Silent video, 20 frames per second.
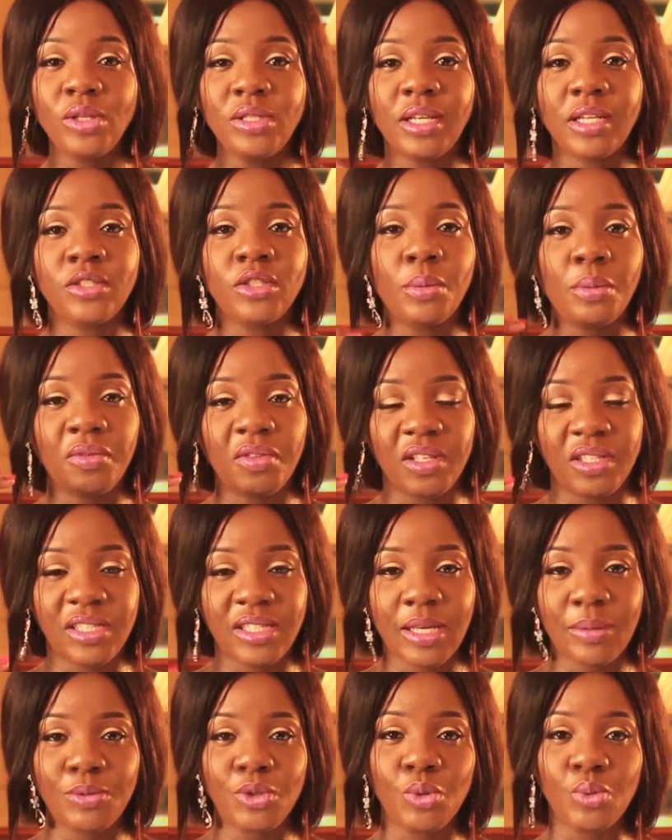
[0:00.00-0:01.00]
Those are some of
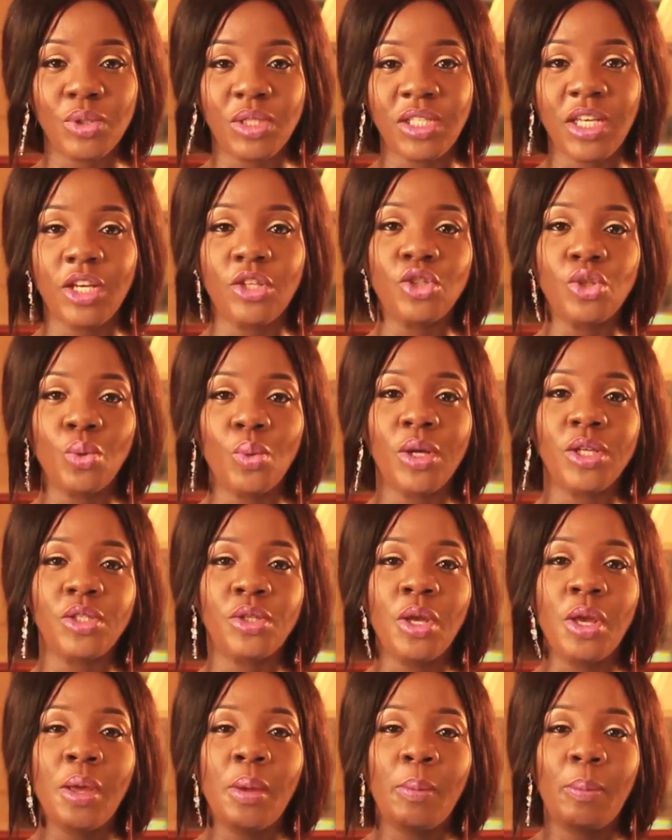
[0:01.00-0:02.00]
the steps you would take
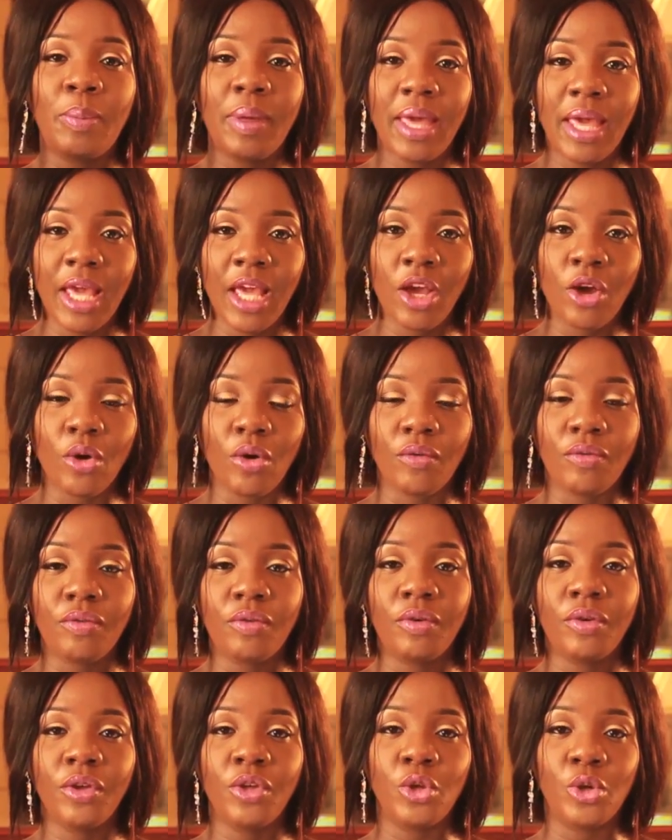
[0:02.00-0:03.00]
towards paying
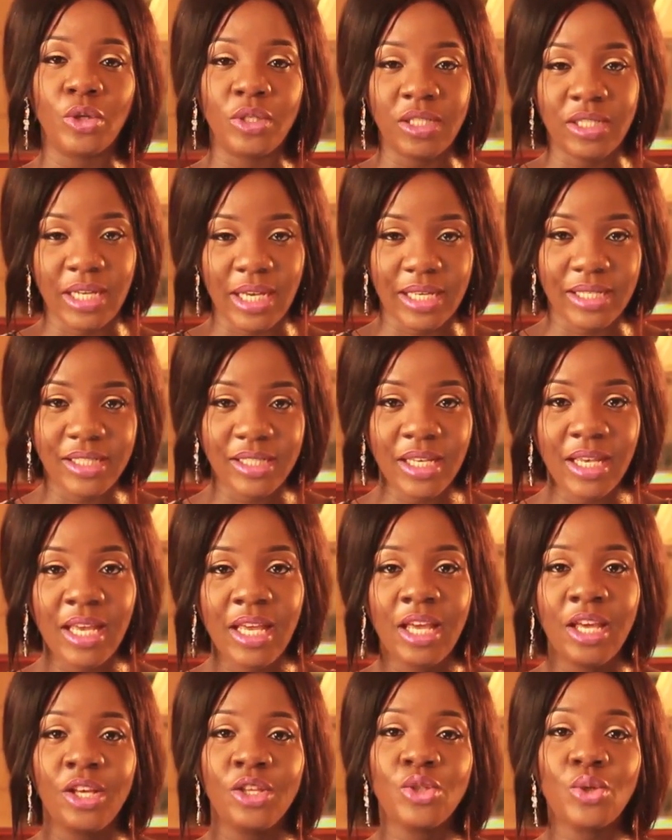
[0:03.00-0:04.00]
off your
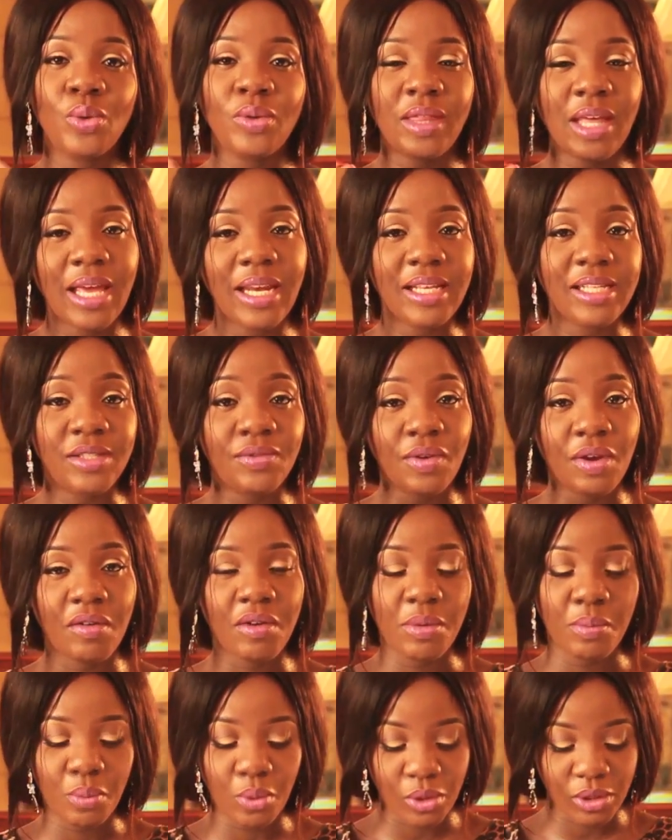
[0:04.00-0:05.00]
debt. So that is
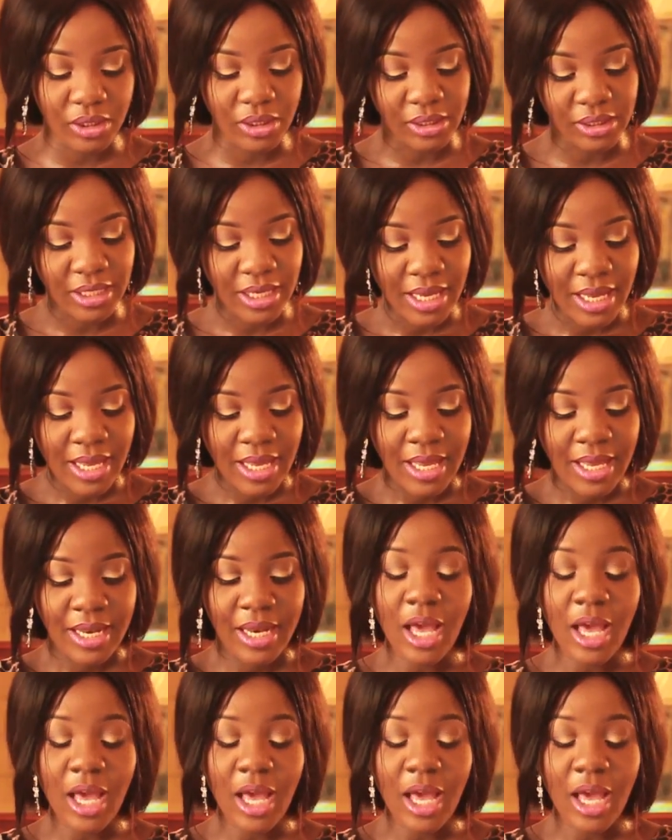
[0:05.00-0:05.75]
very important.